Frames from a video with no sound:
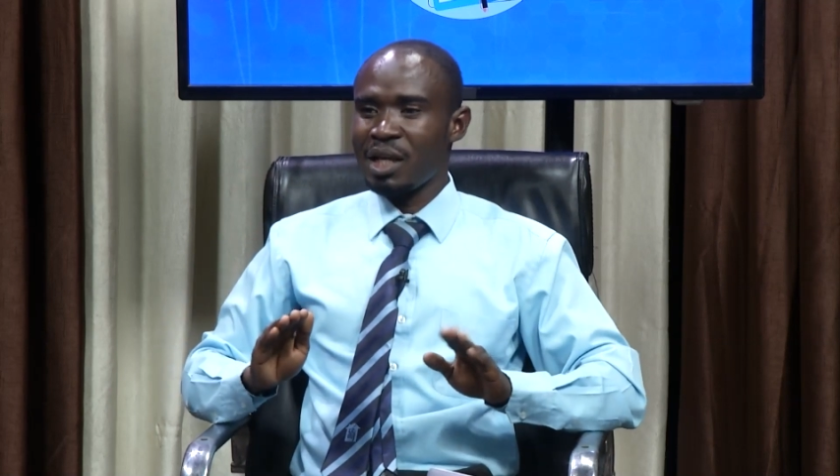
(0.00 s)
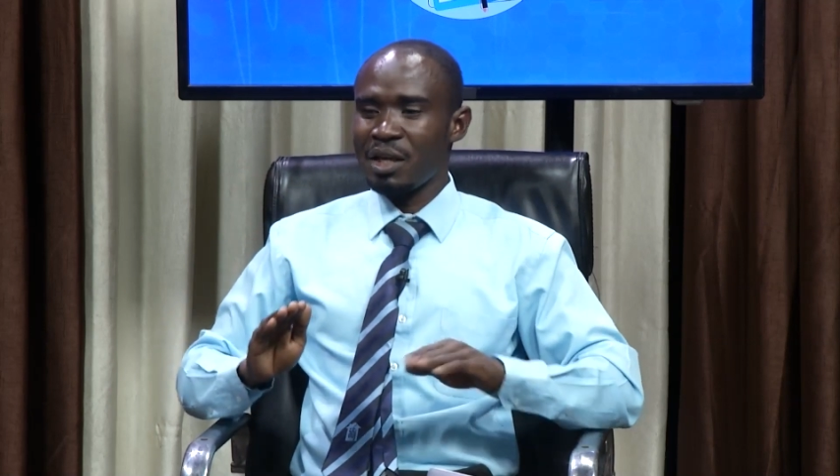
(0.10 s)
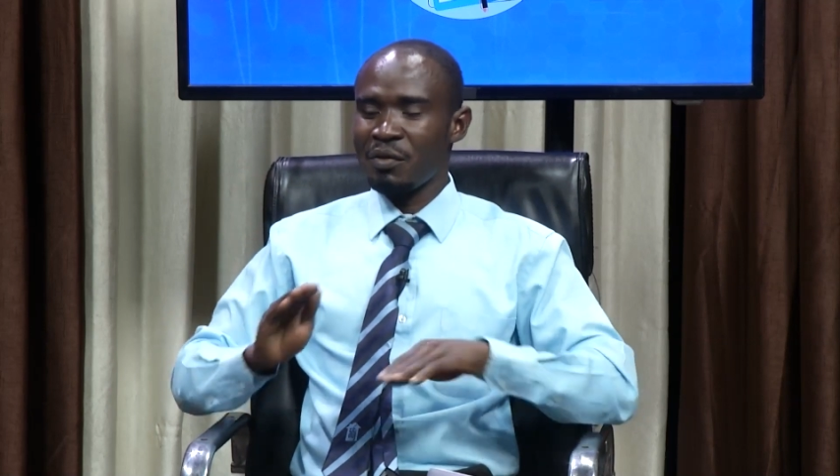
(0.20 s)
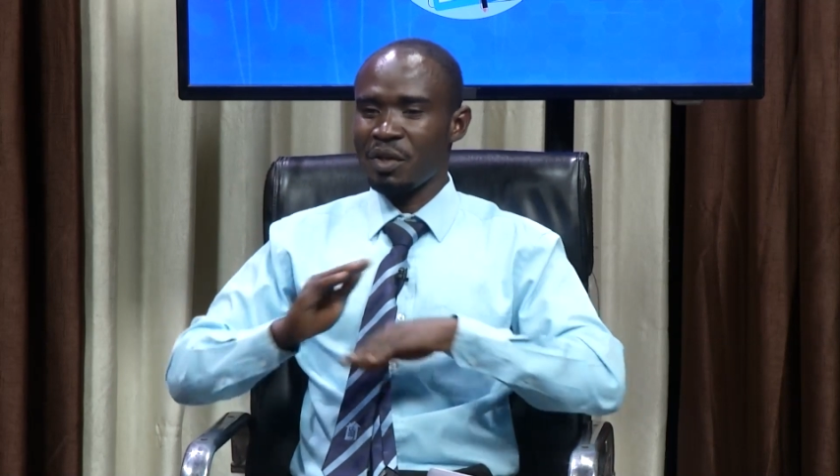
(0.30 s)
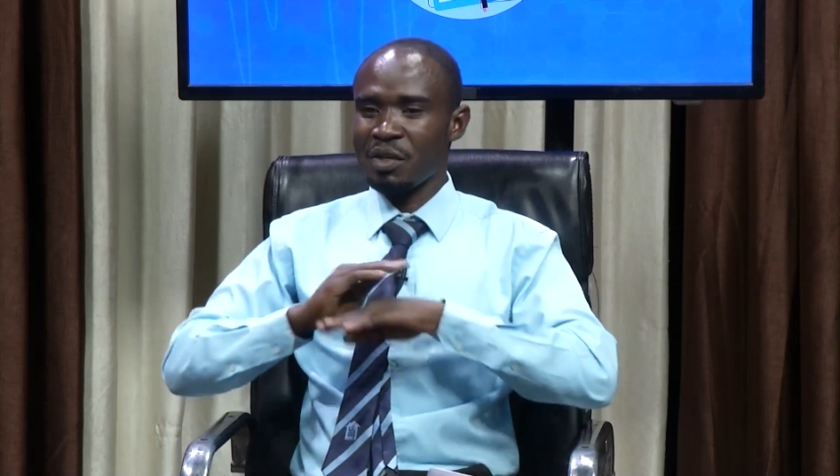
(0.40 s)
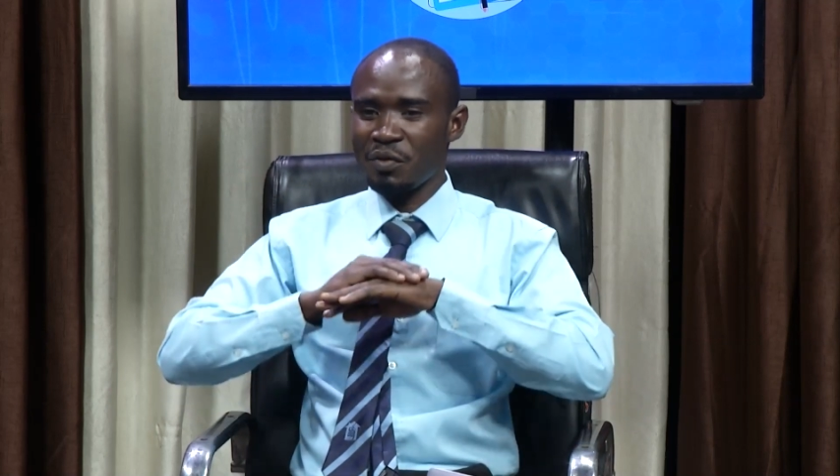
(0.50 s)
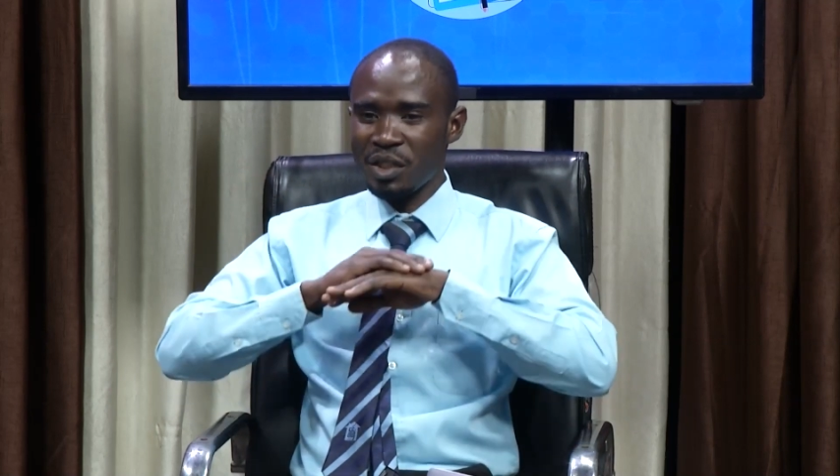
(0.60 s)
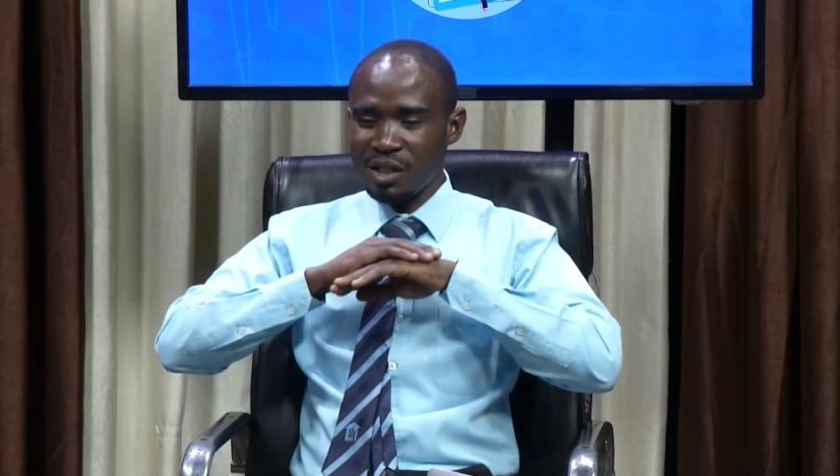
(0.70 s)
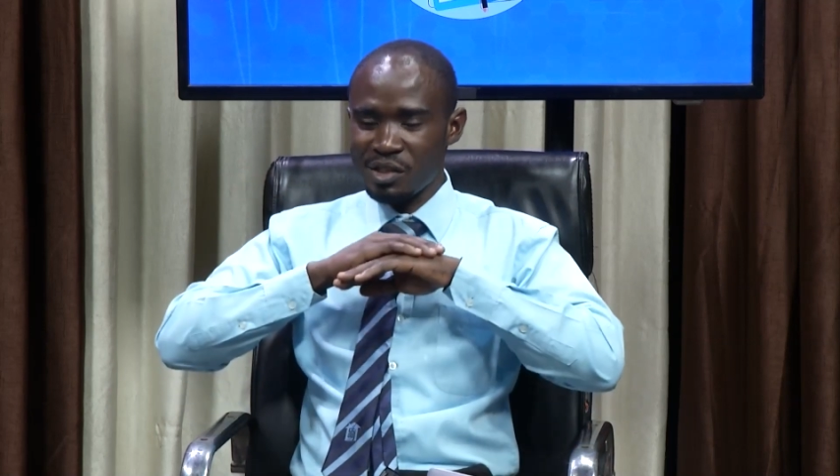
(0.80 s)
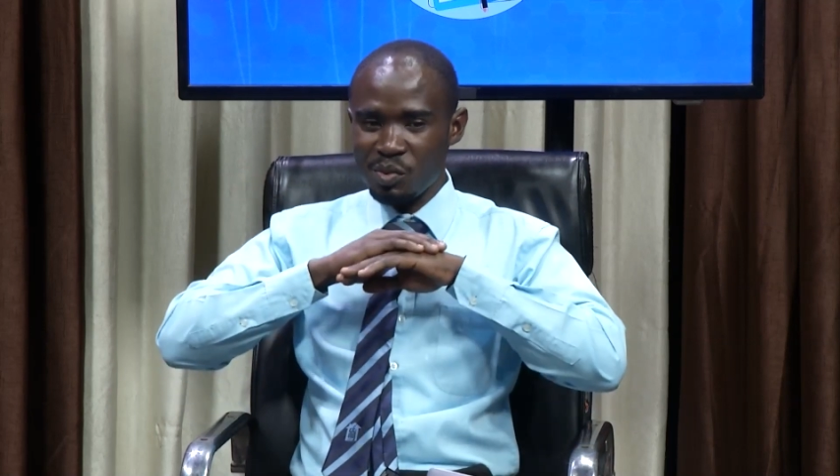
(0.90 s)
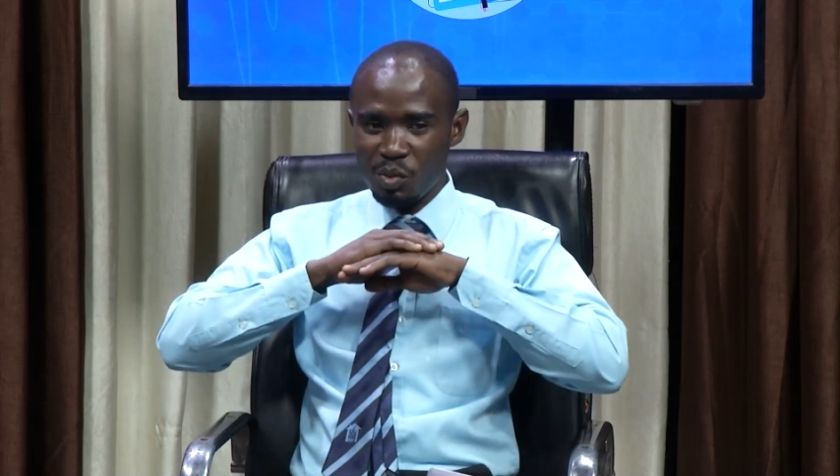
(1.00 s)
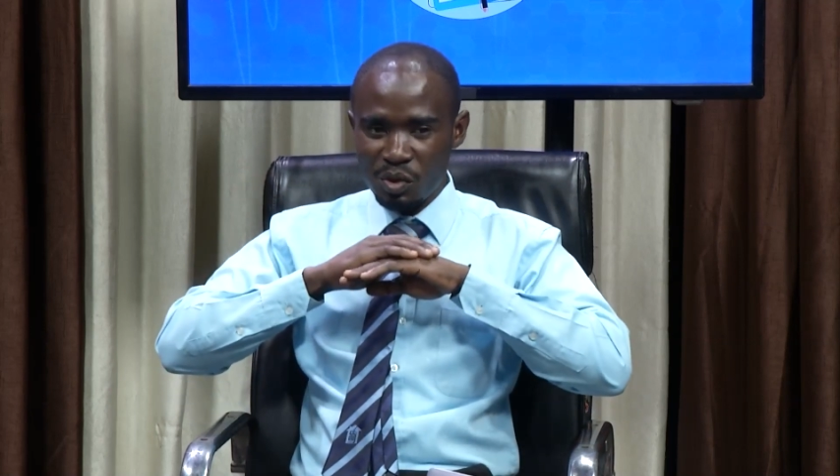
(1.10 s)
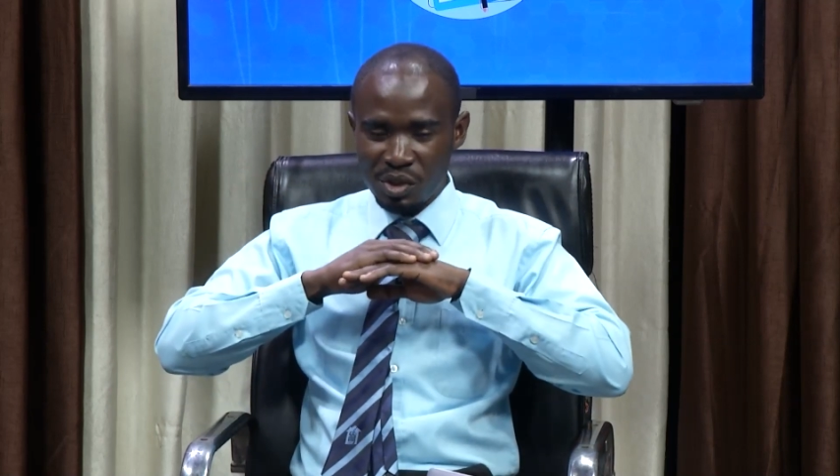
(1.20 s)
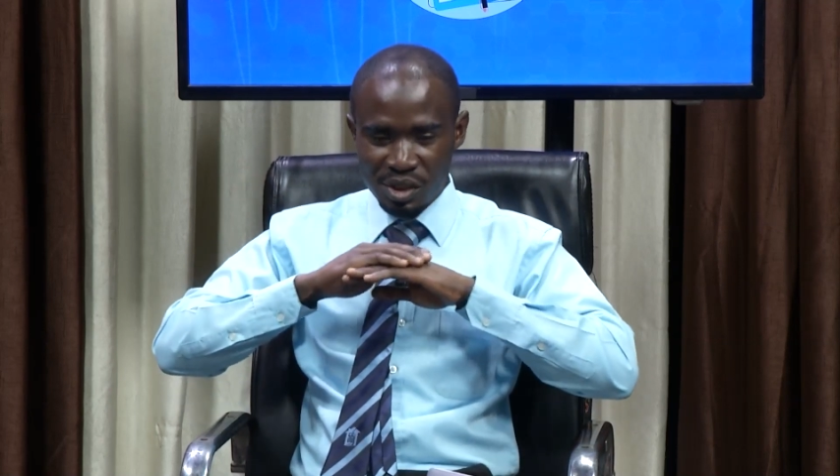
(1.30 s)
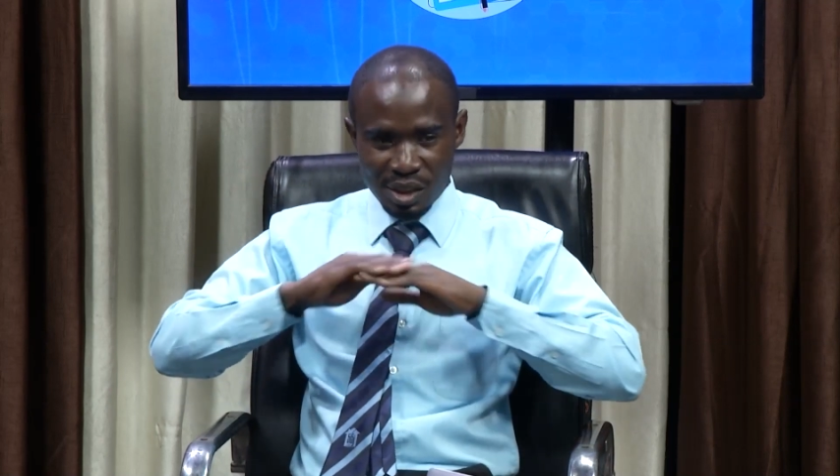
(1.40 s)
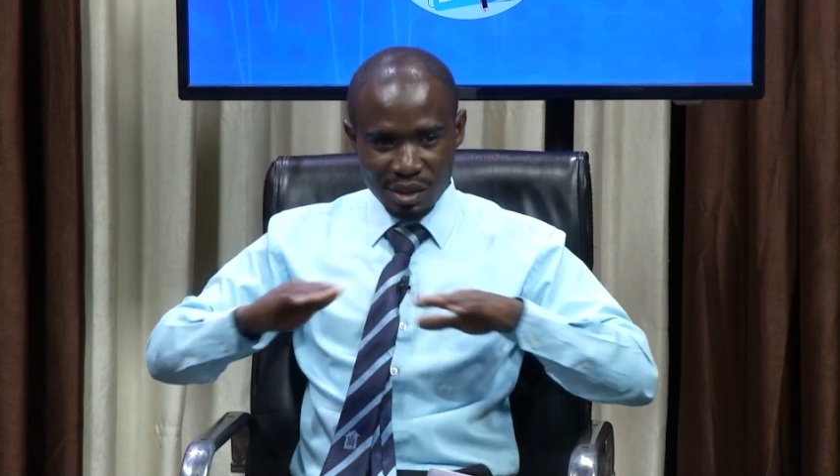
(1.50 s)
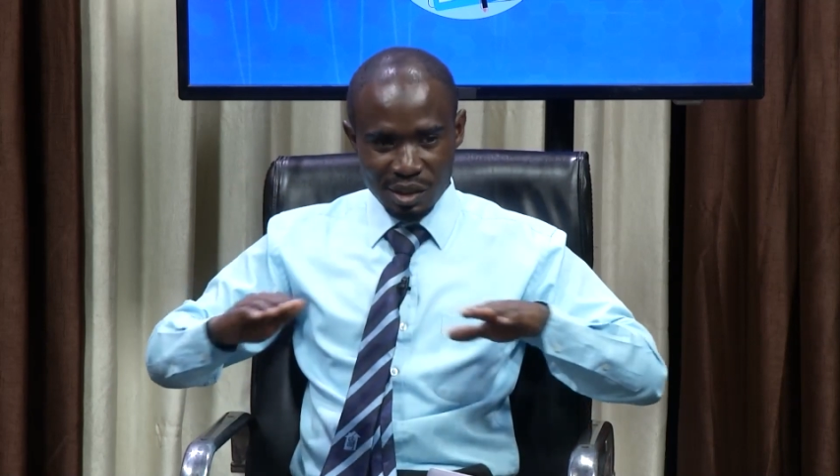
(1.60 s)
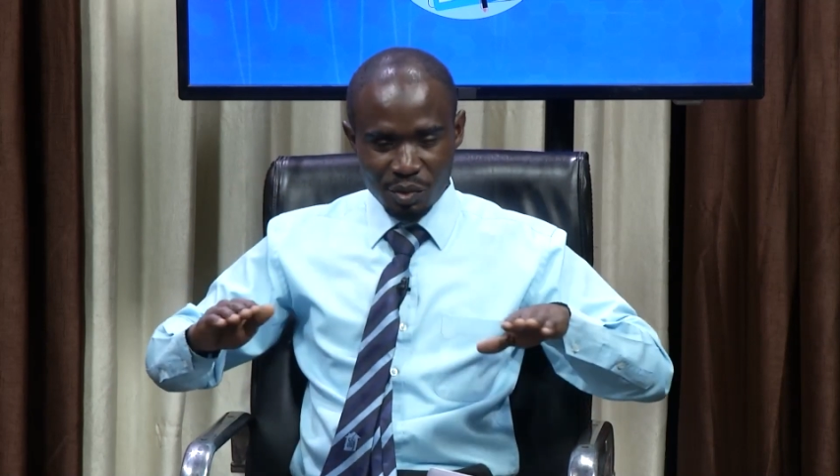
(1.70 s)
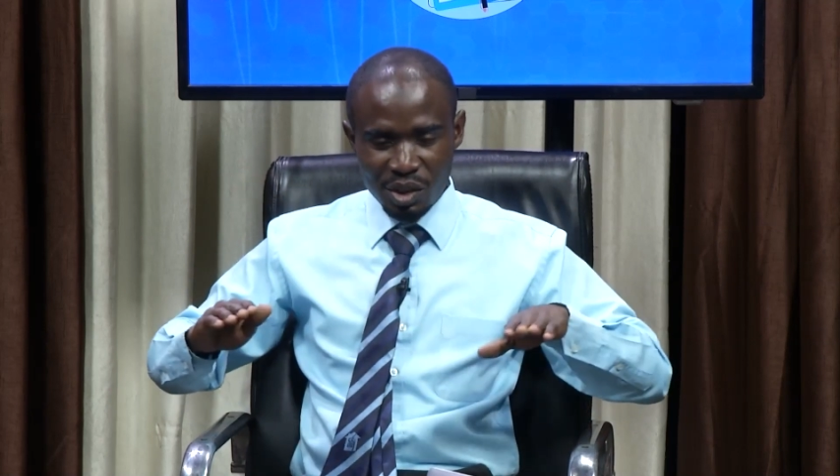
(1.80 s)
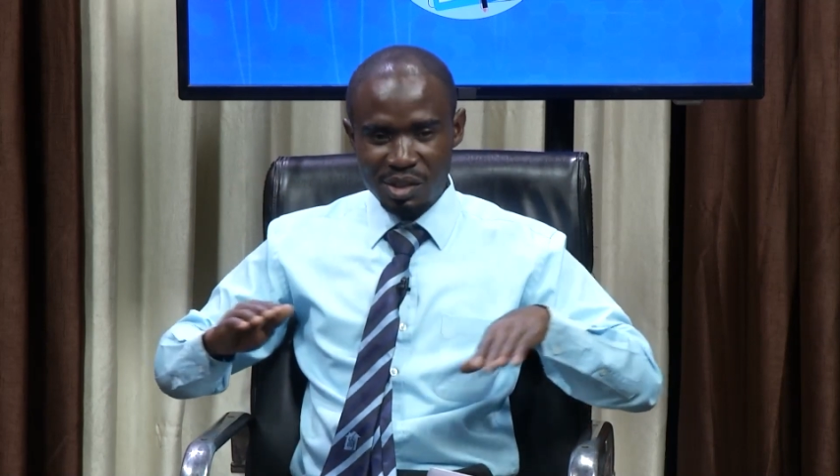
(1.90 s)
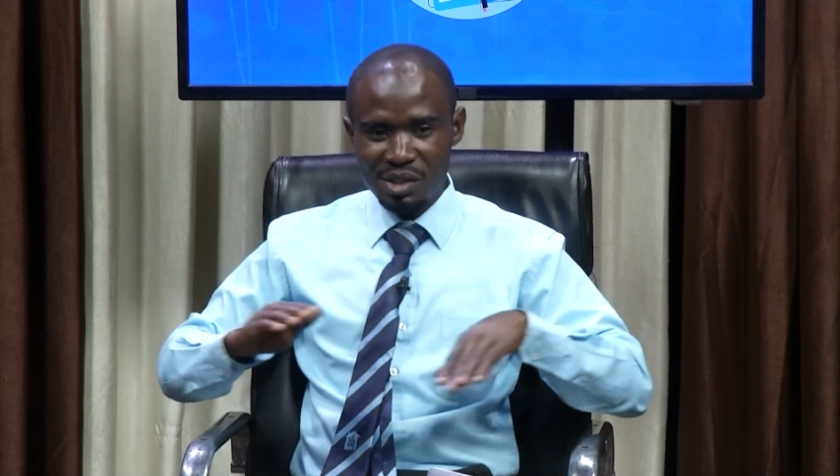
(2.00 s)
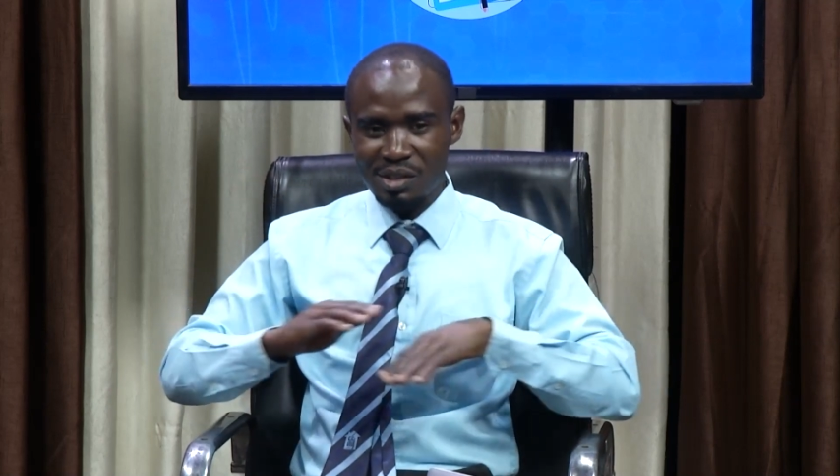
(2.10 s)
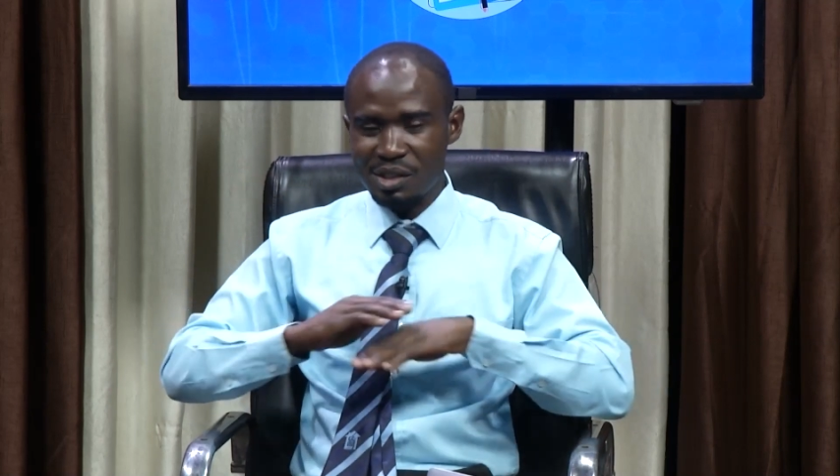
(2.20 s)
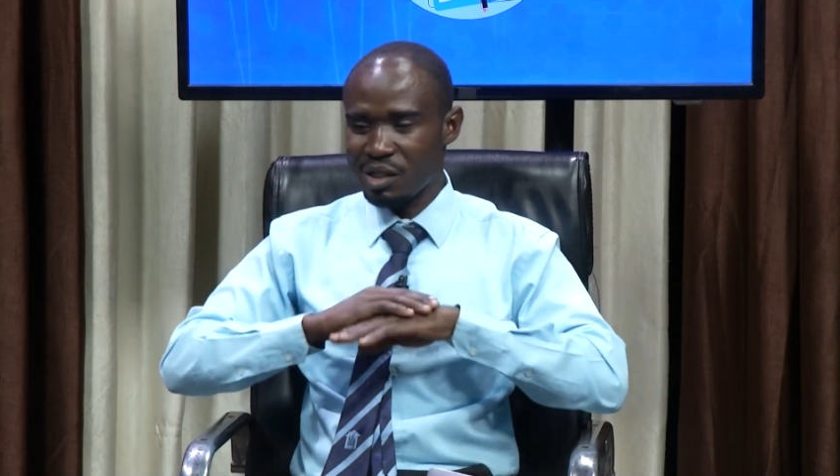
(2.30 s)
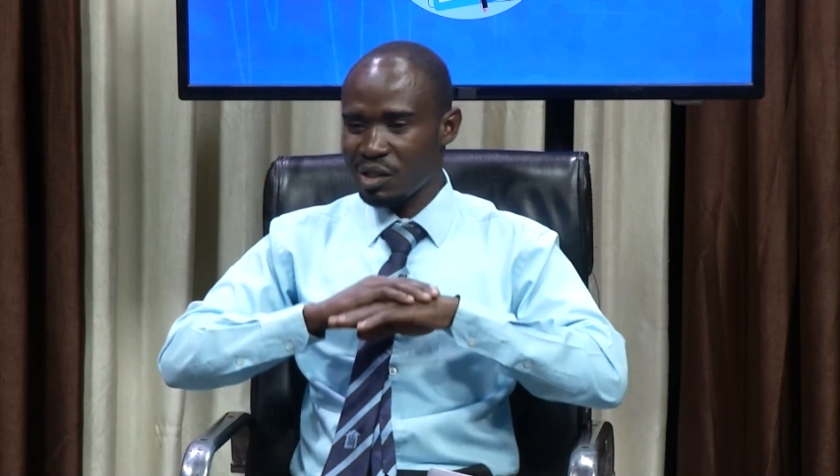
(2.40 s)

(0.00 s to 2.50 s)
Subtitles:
even if it has started when it is